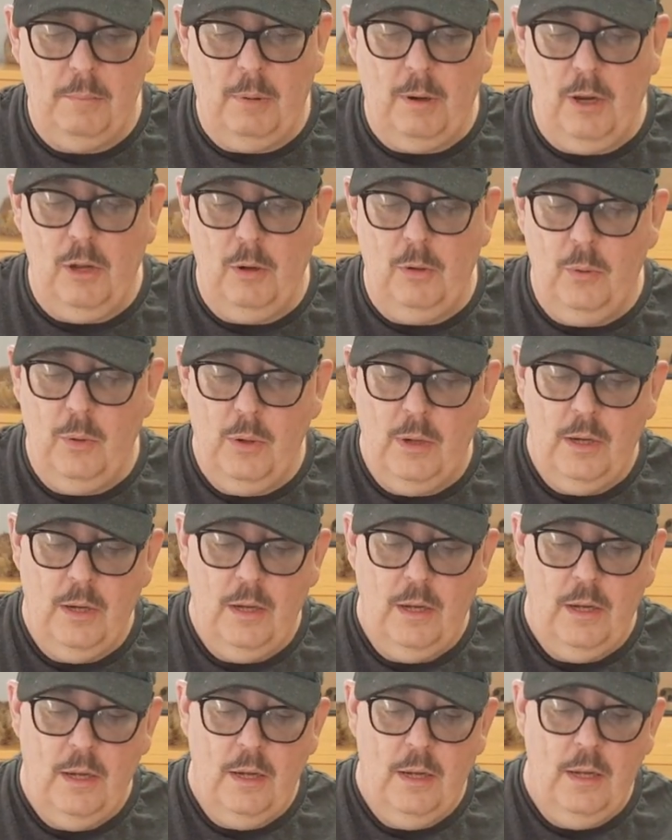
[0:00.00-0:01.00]
blue
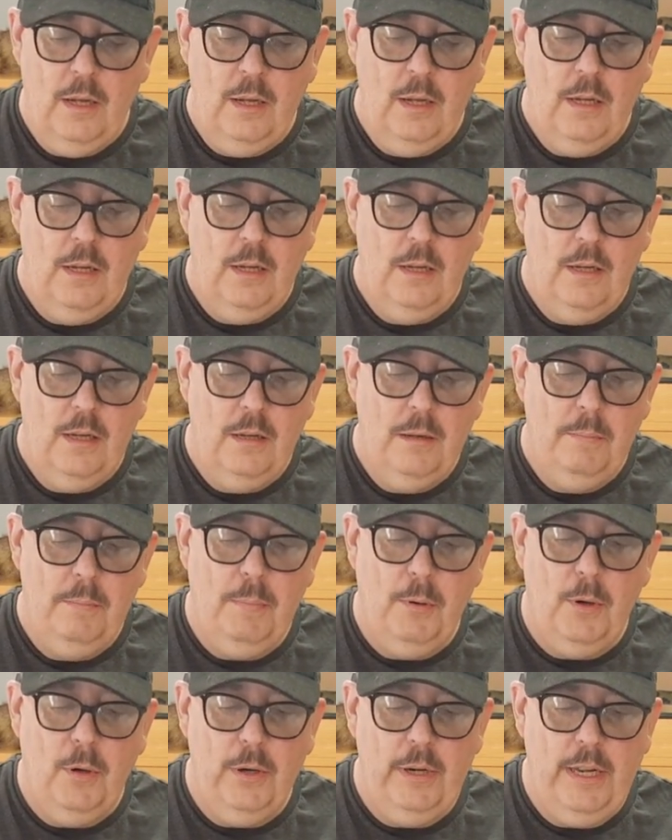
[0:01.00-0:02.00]

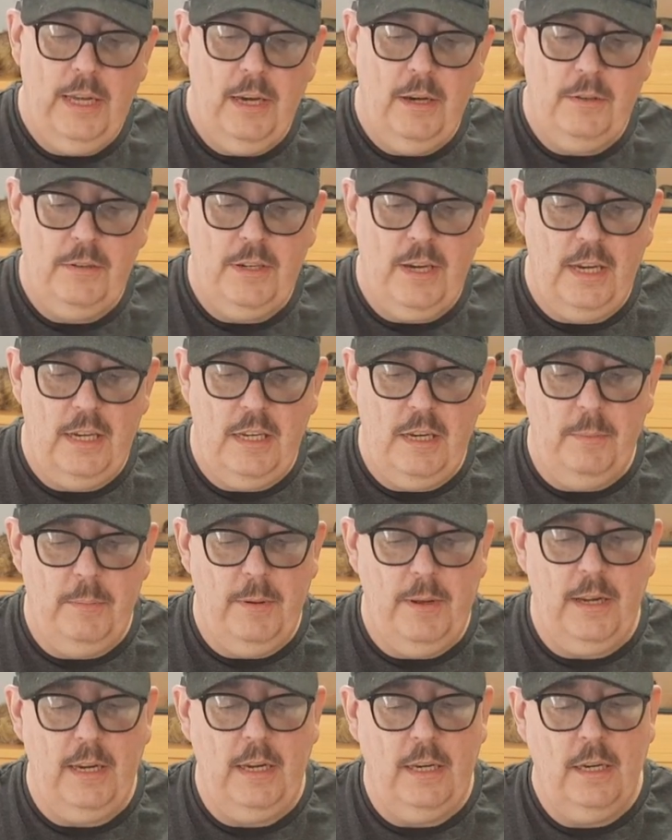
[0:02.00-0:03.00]
Borneo
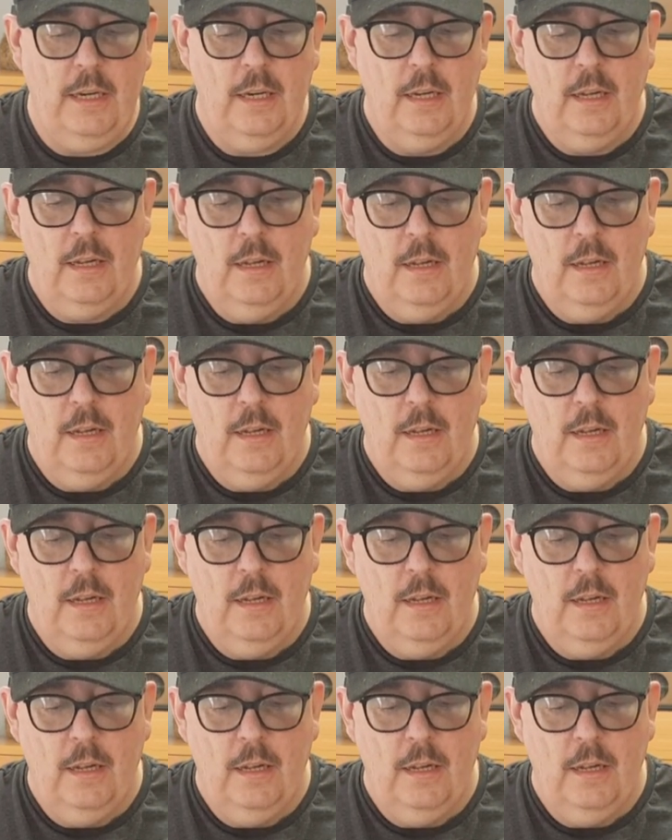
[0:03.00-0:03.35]
centipede.